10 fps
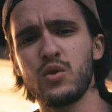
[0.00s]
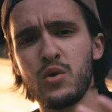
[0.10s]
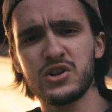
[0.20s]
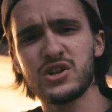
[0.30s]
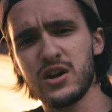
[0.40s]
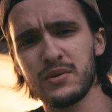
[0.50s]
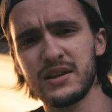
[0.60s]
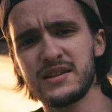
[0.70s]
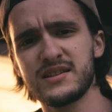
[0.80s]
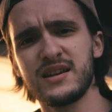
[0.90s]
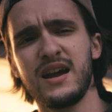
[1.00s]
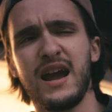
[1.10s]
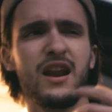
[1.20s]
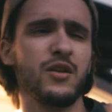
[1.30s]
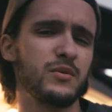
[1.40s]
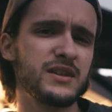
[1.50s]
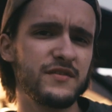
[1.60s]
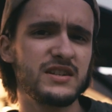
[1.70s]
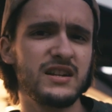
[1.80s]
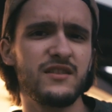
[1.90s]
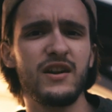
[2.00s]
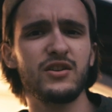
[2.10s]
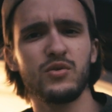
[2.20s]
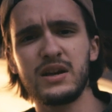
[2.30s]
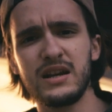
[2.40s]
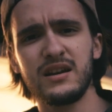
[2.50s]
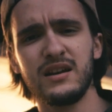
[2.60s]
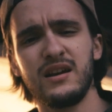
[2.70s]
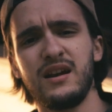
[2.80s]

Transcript: an orange shutter release, and other ones I've seen have had green